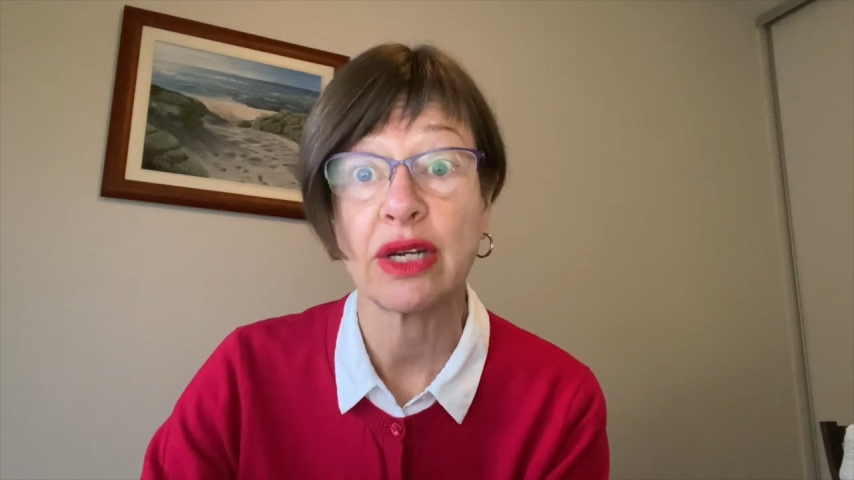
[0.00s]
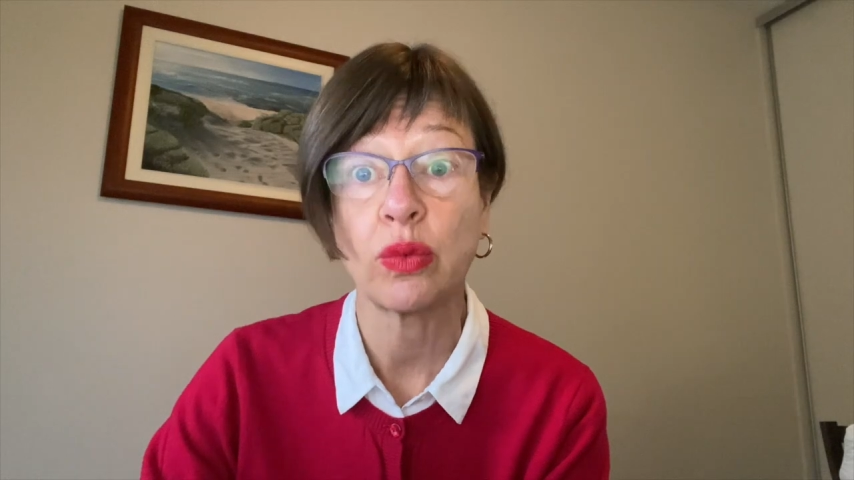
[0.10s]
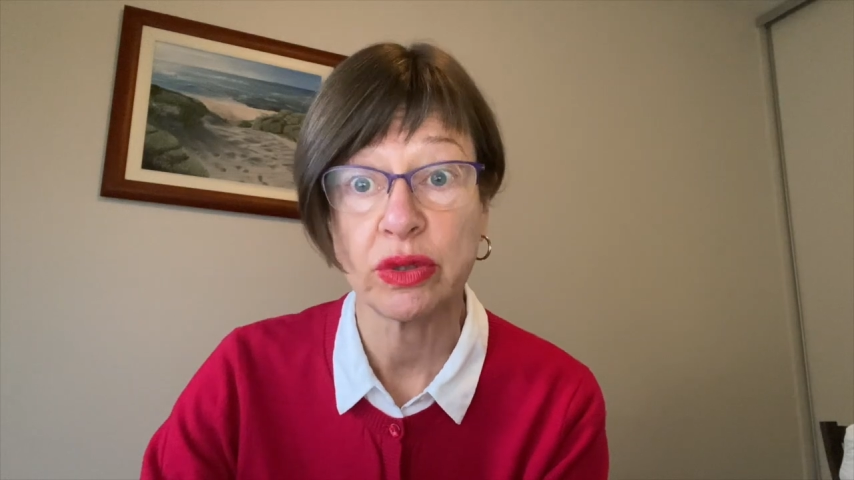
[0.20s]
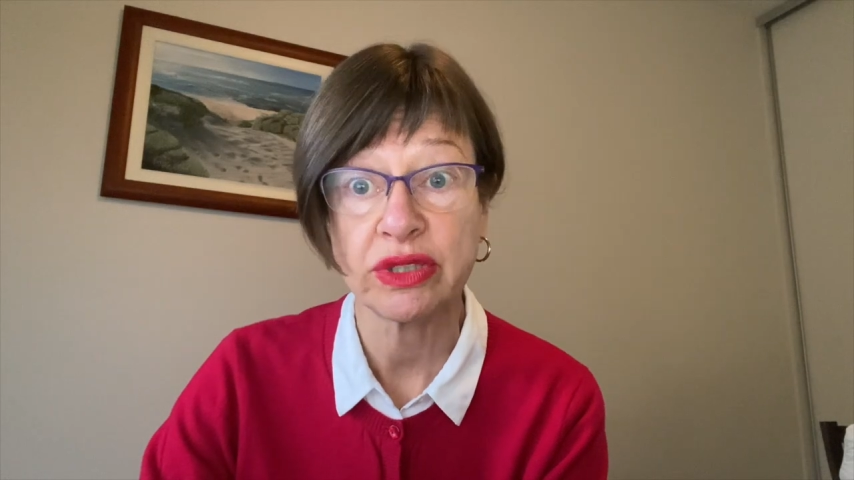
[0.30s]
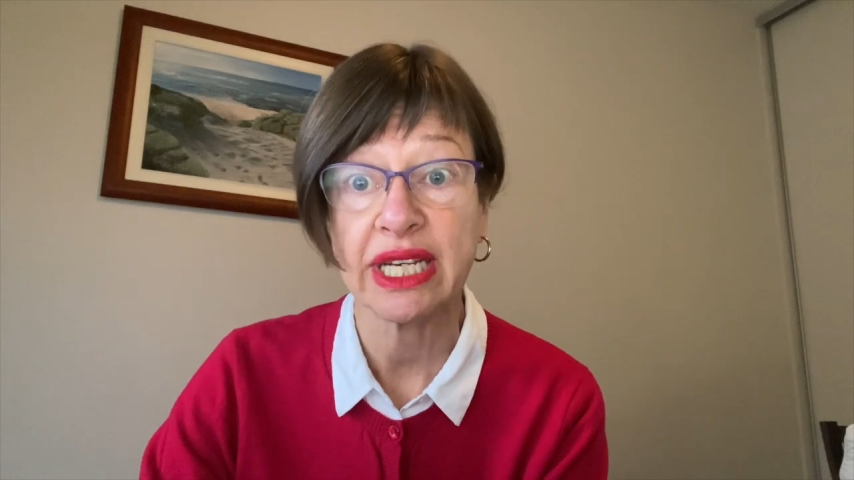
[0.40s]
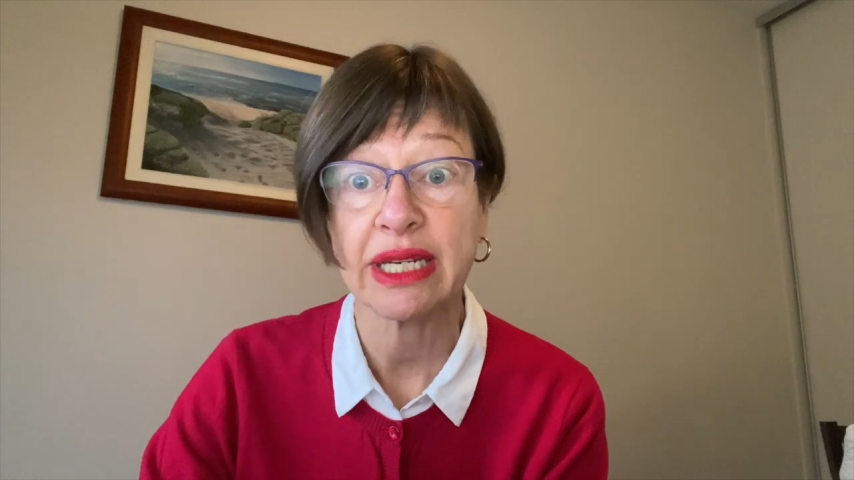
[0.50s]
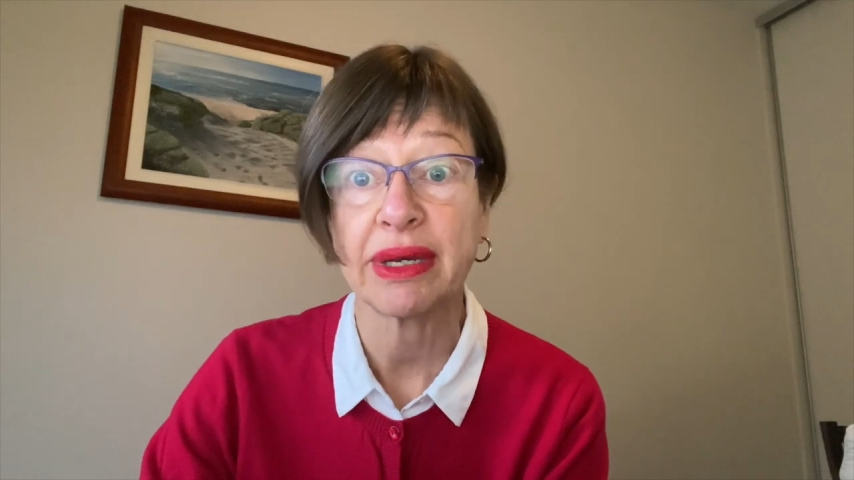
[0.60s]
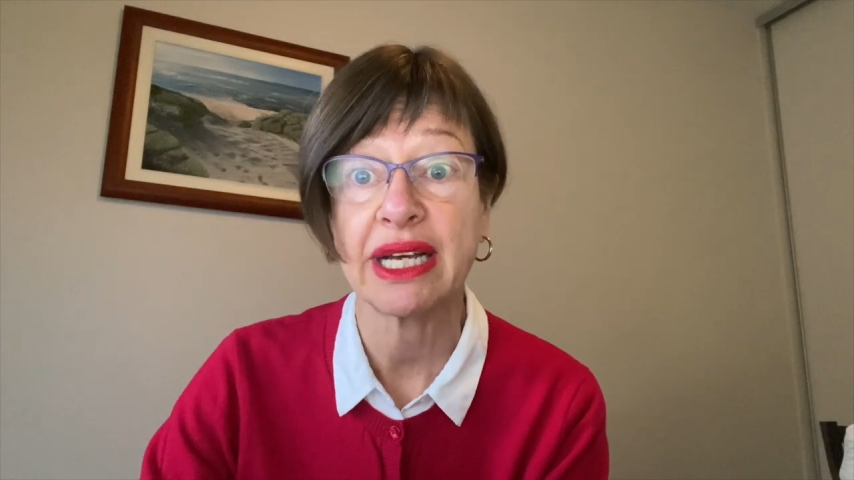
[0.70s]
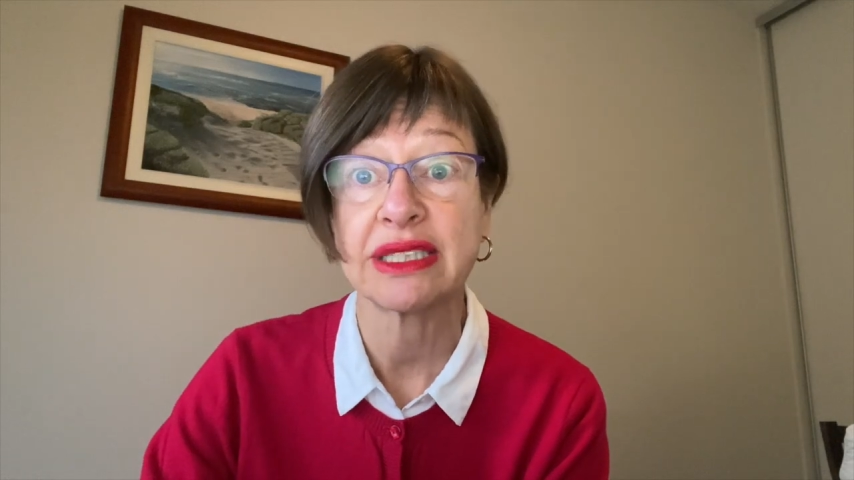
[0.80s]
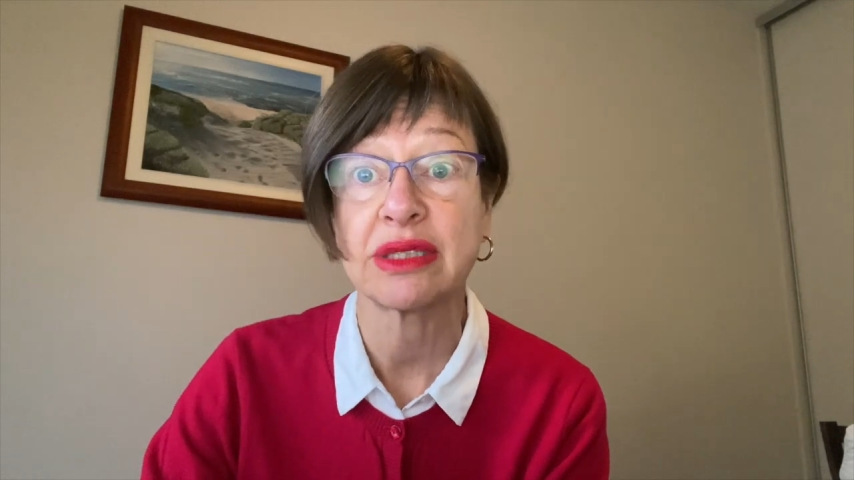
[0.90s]
will take
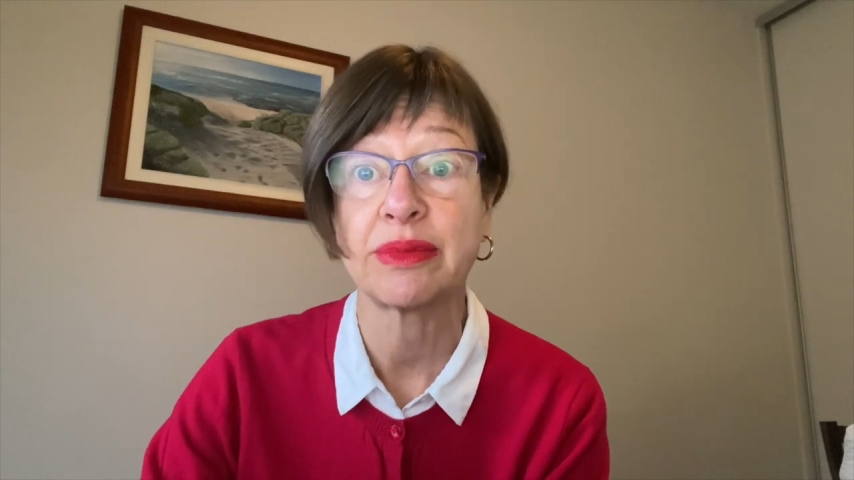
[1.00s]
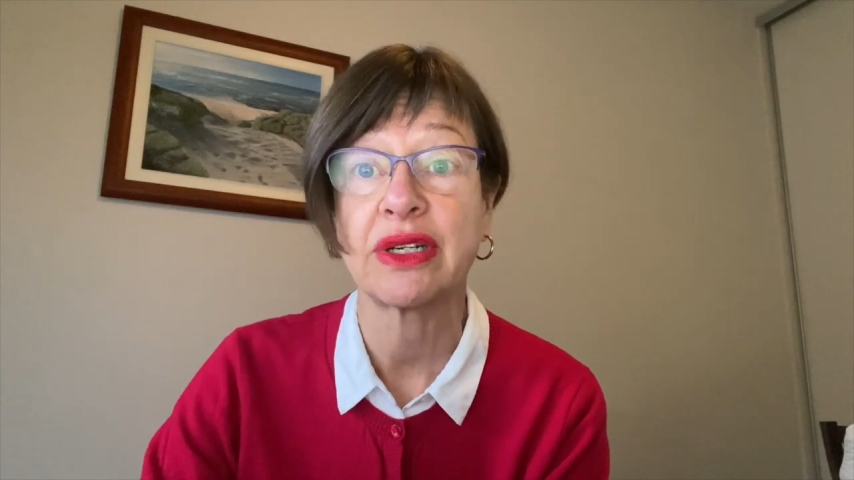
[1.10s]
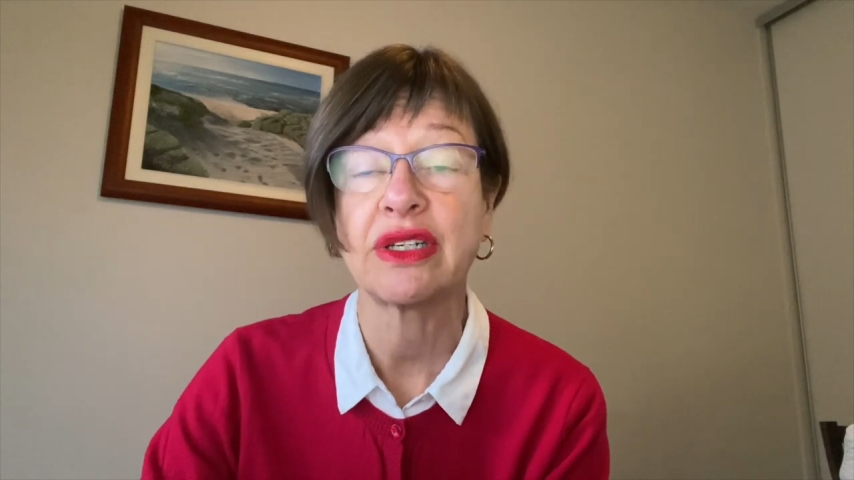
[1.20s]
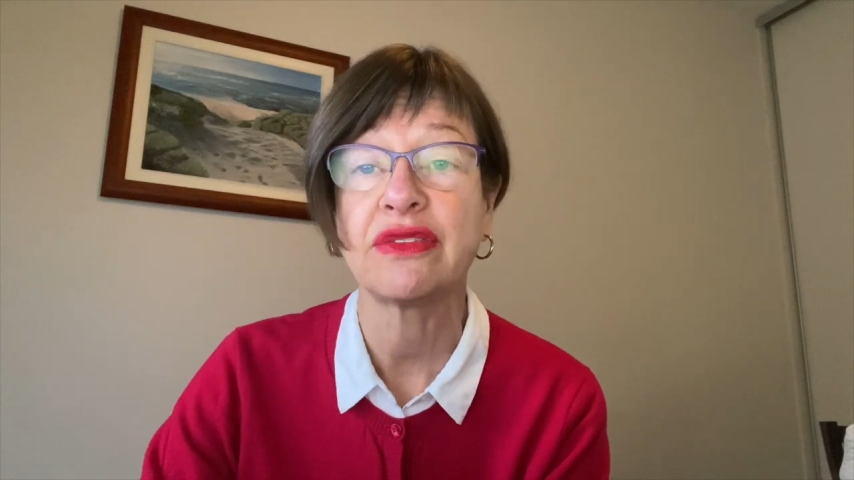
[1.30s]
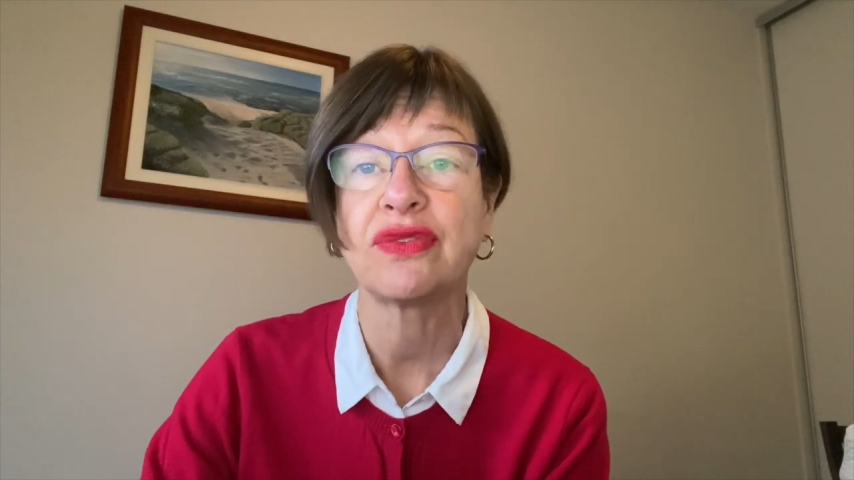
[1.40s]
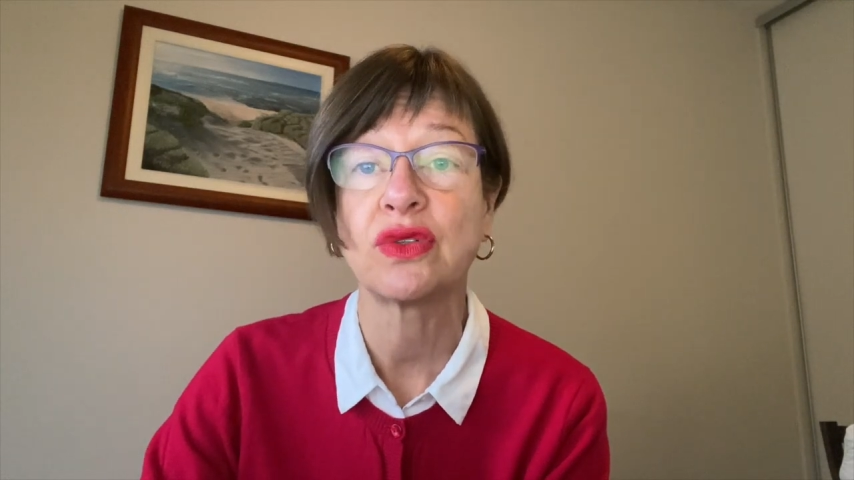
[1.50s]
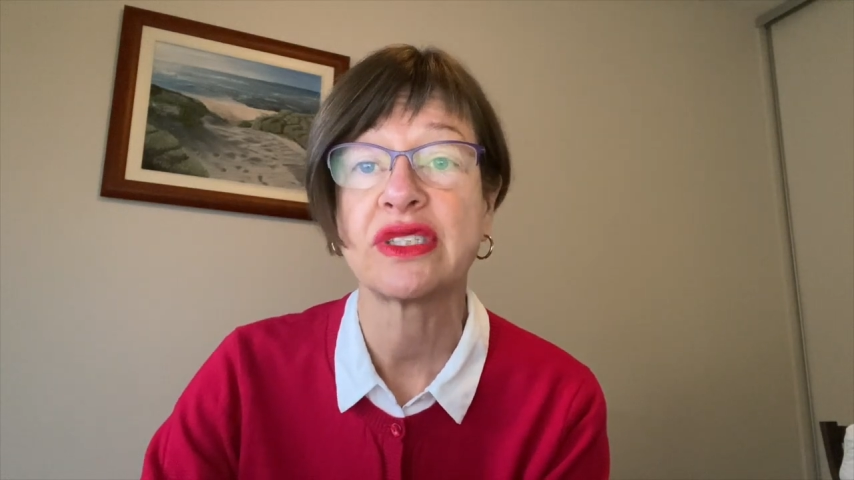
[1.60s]
part tomorrow for